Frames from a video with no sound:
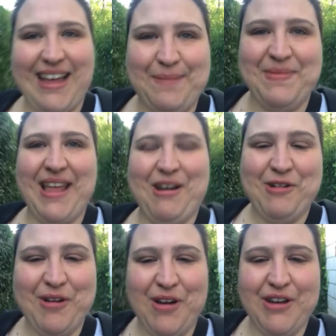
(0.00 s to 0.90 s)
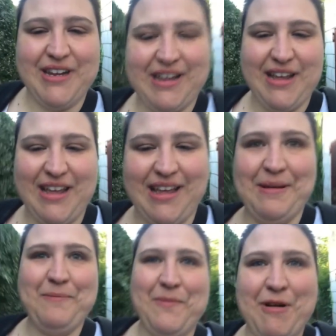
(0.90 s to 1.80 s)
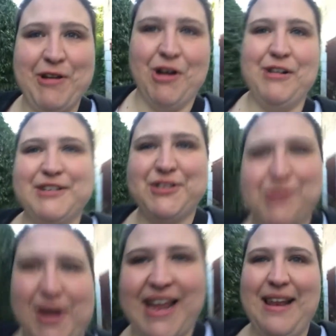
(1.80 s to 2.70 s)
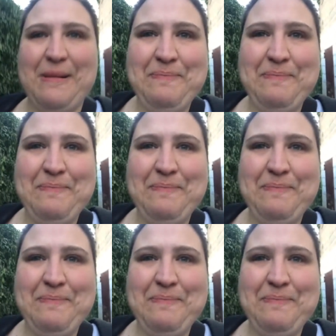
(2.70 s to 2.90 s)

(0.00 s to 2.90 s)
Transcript: I'm now on a um, very old trail,